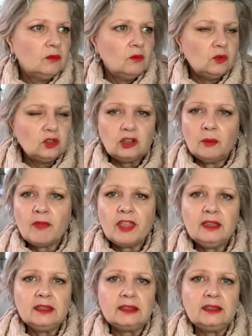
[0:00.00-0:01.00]

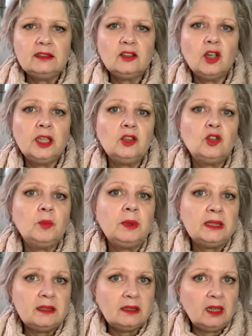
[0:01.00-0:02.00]
Something that is going to be
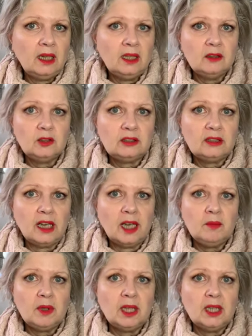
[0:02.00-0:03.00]
staying the
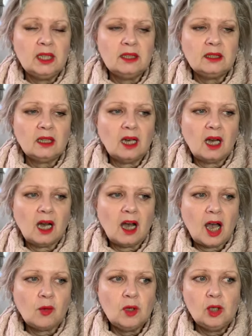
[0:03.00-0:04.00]
same is
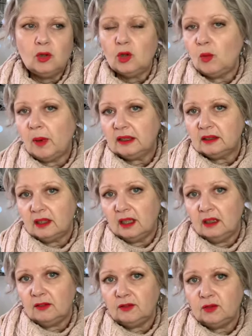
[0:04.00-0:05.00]
I will allow
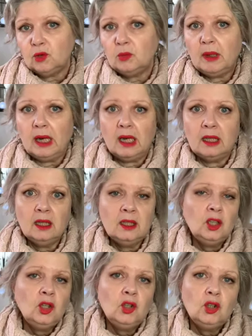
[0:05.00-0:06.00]
myself to buy
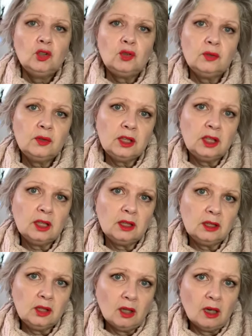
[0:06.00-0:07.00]
souvenir
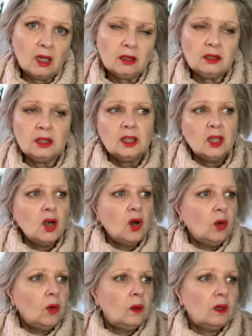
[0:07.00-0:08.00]
yarn
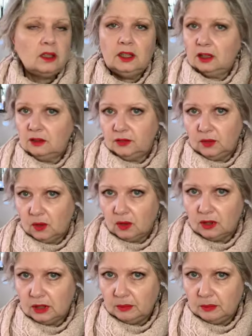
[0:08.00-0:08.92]
or yarn for other